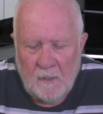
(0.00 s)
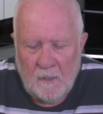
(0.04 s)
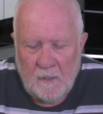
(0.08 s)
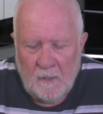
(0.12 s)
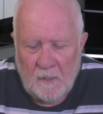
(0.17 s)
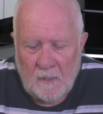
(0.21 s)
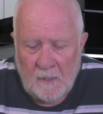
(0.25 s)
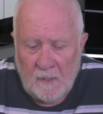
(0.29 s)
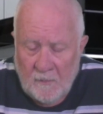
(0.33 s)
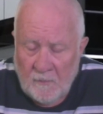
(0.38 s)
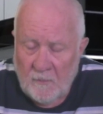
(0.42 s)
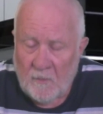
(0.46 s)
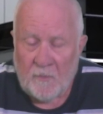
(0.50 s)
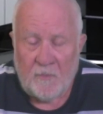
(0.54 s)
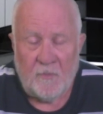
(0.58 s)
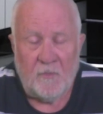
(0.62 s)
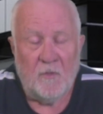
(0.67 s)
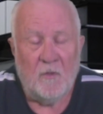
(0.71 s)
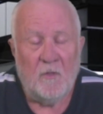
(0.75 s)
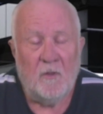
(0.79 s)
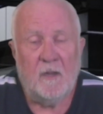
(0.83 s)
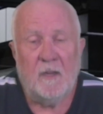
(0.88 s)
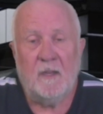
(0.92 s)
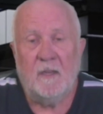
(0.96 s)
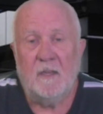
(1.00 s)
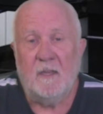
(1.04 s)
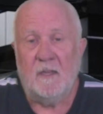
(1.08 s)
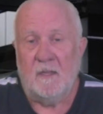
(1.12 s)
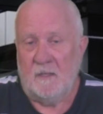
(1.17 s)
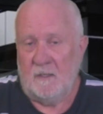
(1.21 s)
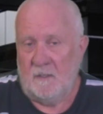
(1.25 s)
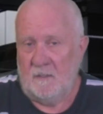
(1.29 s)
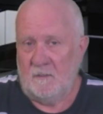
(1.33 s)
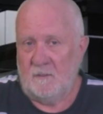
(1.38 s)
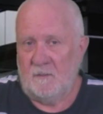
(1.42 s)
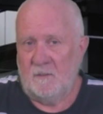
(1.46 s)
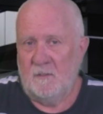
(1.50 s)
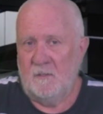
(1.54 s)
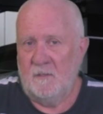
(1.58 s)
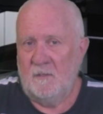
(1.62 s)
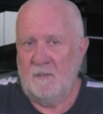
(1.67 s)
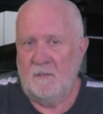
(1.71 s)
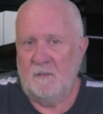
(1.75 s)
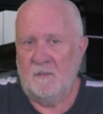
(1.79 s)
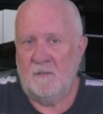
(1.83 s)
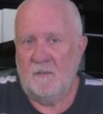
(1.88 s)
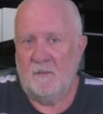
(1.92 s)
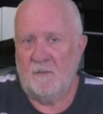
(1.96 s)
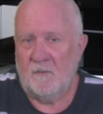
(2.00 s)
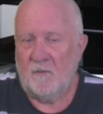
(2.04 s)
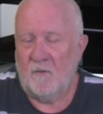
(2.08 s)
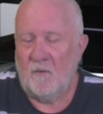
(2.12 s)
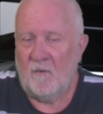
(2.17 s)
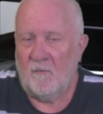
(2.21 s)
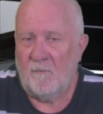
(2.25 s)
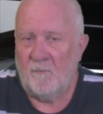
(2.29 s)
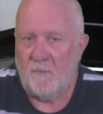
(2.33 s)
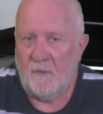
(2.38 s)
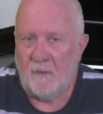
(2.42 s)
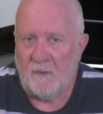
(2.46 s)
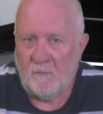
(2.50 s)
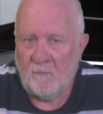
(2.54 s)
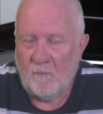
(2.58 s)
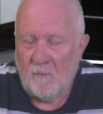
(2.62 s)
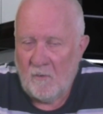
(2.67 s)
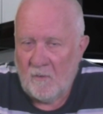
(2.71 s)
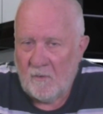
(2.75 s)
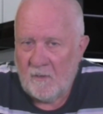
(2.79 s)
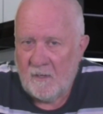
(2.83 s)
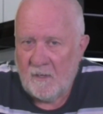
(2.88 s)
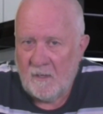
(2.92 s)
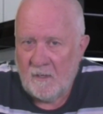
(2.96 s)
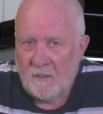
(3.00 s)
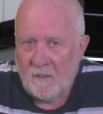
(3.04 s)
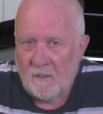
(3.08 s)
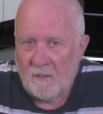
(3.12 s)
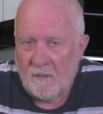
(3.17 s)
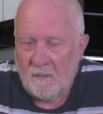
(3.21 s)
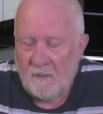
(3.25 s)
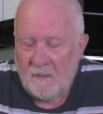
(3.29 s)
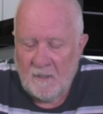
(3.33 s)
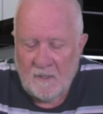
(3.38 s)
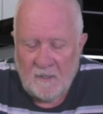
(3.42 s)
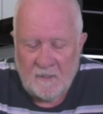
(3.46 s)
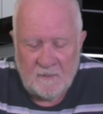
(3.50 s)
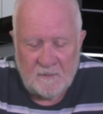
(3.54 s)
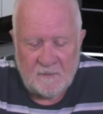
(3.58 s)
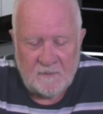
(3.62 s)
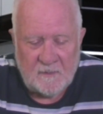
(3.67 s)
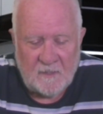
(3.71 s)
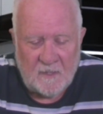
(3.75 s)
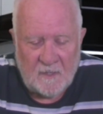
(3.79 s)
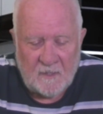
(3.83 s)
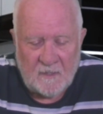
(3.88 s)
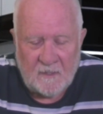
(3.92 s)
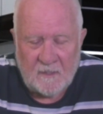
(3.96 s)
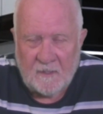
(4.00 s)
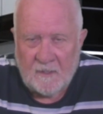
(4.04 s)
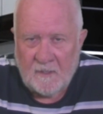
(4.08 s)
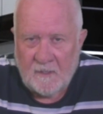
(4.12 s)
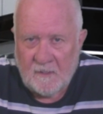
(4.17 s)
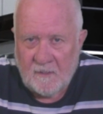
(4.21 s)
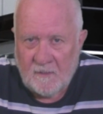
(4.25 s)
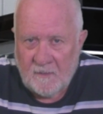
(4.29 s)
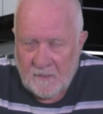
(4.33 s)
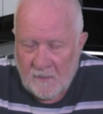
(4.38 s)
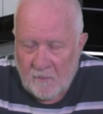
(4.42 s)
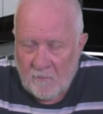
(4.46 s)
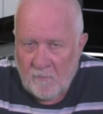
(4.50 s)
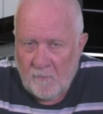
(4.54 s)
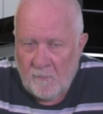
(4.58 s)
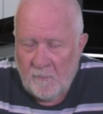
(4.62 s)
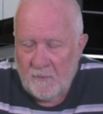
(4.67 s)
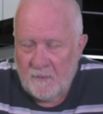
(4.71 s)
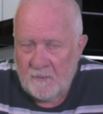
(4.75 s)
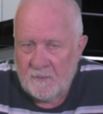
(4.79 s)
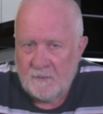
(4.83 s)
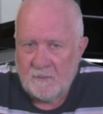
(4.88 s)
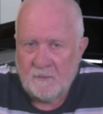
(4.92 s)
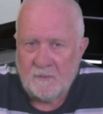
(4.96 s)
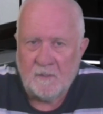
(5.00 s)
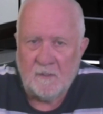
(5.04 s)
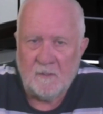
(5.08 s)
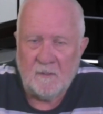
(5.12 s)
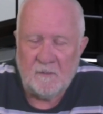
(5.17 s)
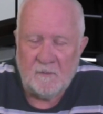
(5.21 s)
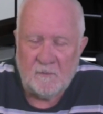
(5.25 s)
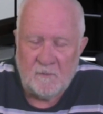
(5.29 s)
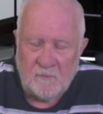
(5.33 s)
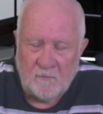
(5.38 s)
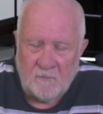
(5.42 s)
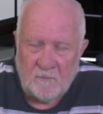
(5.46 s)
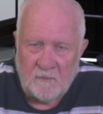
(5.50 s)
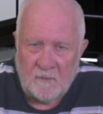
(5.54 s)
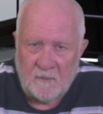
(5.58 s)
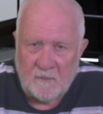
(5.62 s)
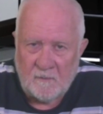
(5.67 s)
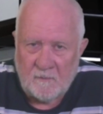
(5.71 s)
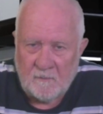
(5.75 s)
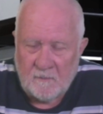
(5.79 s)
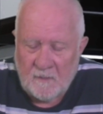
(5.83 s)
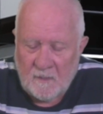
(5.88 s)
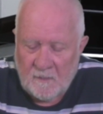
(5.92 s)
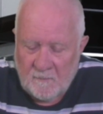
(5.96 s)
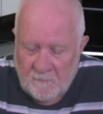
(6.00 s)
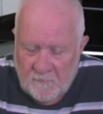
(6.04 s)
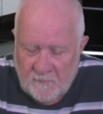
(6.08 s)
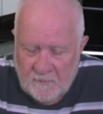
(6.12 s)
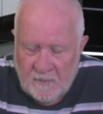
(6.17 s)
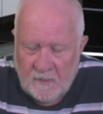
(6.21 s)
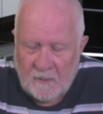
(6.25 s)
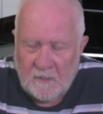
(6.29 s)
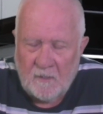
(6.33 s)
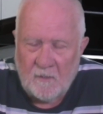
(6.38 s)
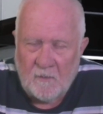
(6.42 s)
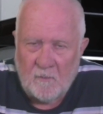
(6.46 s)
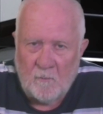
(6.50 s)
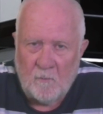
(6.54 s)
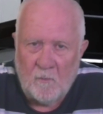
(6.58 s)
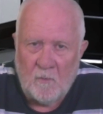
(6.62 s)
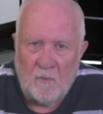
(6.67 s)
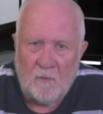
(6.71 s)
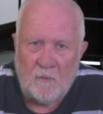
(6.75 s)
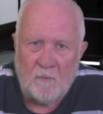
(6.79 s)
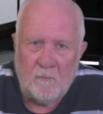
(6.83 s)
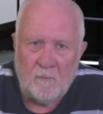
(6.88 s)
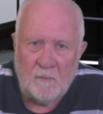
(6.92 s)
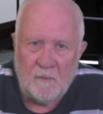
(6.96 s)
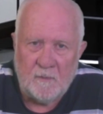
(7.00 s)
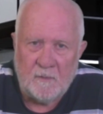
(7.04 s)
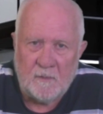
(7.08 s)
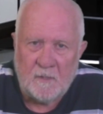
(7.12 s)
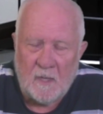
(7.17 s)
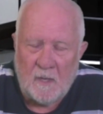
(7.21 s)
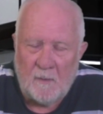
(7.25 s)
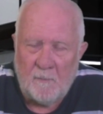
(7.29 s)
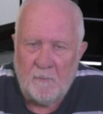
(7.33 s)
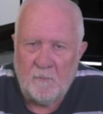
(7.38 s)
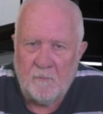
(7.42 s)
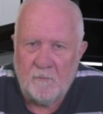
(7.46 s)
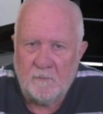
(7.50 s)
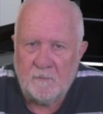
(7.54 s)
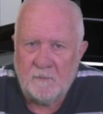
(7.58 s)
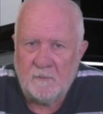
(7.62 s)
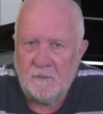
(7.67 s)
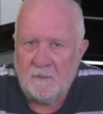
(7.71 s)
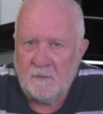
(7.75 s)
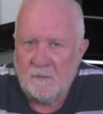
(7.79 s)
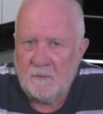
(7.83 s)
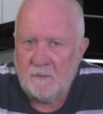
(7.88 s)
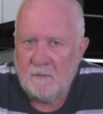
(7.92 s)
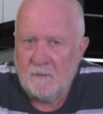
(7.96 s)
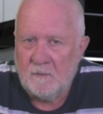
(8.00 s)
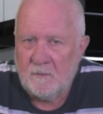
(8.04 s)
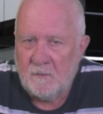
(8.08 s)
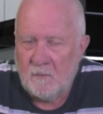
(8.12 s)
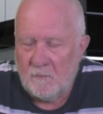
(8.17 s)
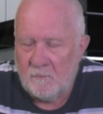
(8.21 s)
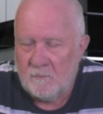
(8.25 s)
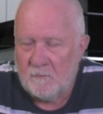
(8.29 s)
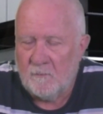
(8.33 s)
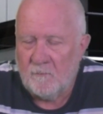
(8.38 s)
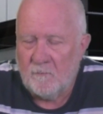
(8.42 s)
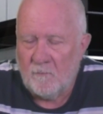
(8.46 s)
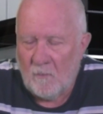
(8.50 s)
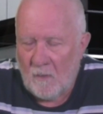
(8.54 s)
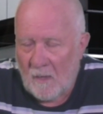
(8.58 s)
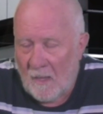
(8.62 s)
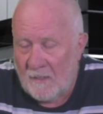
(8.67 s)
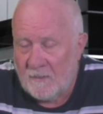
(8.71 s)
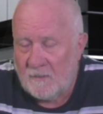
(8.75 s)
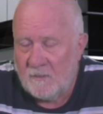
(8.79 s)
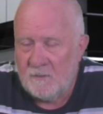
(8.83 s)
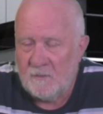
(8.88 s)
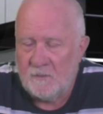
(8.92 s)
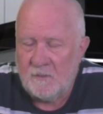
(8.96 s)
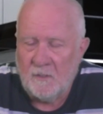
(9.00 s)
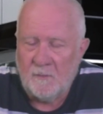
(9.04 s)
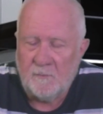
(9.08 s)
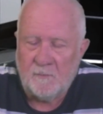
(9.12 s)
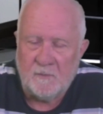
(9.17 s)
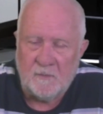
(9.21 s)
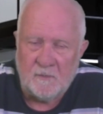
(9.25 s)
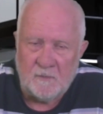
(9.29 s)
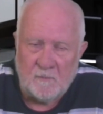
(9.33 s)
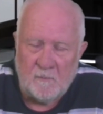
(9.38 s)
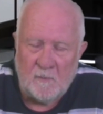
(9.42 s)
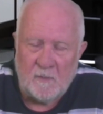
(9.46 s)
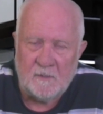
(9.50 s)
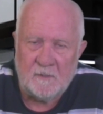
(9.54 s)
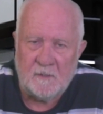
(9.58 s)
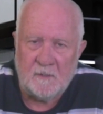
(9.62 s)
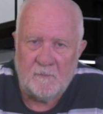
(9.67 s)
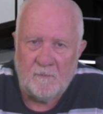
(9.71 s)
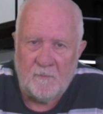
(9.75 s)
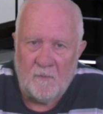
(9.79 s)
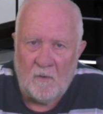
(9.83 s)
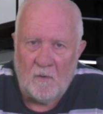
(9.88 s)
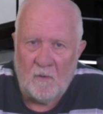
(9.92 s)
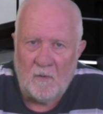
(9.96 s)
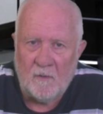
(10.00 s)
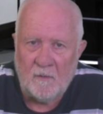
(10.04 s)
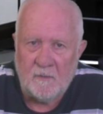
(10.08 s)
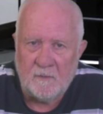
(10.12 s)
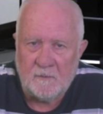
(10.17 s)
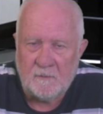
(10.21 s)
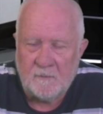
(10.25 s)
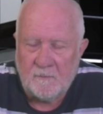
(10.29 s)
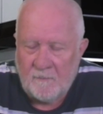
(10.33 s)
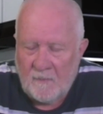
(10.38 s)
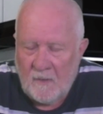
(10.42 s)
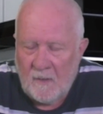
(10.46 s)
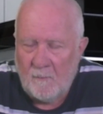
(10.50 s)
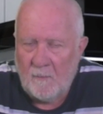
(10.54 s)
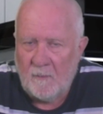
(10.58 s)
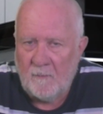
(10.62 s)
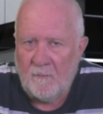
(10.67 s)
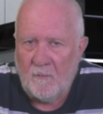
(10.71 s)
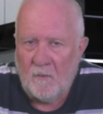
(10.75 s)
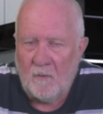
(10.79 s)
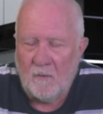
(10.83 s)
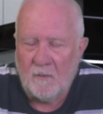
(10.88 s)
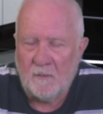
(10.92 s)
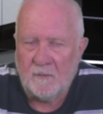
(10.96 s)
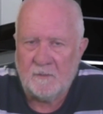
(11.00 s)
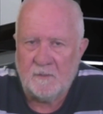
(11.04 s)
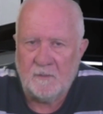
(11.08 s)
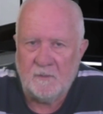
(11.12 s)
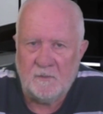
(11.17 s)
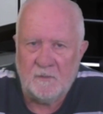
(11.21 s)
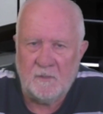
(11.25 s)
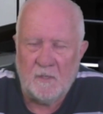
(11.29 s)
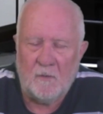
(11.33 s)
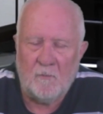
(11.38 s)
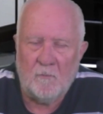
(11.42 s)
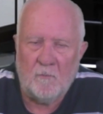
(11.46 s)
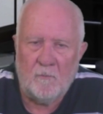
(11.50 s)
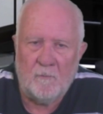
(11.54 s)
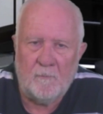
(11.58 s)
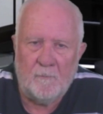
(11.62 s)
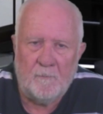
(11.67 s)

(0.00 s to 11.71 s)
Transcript: In the 30 years that I've been working as a therapist and doing in particular work with couples in terms of relationships and domestic violence, family violence in general,